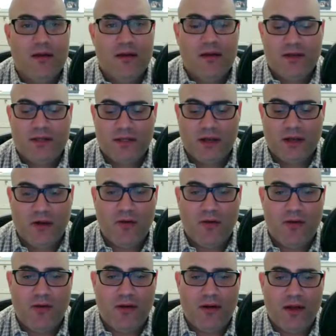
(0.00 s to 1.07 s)
So
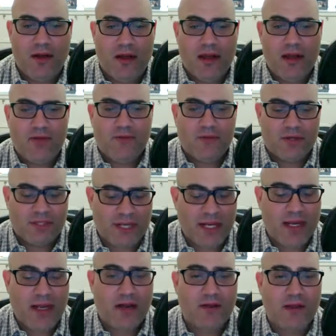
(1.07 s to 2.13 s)
we're
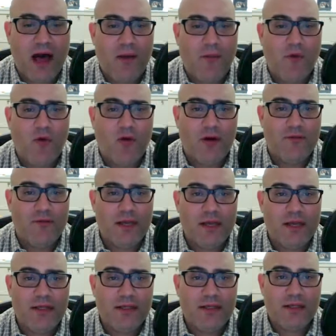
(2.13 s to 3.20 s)
seeing a lot more of
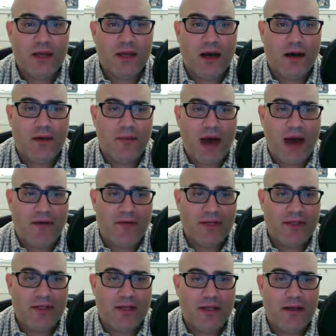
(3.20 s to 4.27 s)
these,
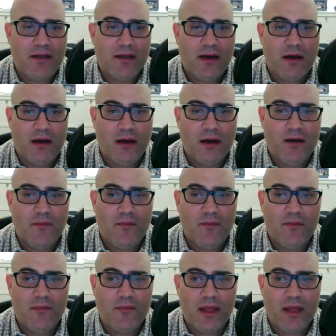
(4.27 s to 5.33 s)
obviously,
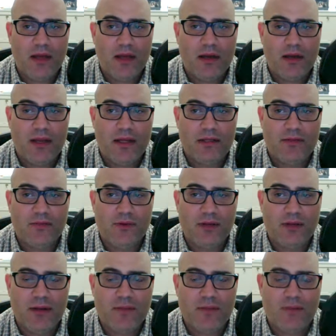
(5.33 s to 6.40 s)
and it's
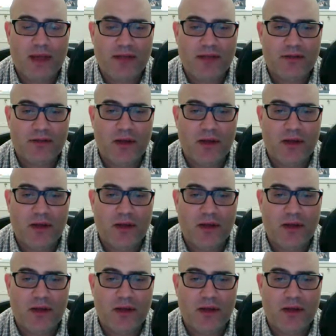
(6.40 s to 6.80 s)
really impacted.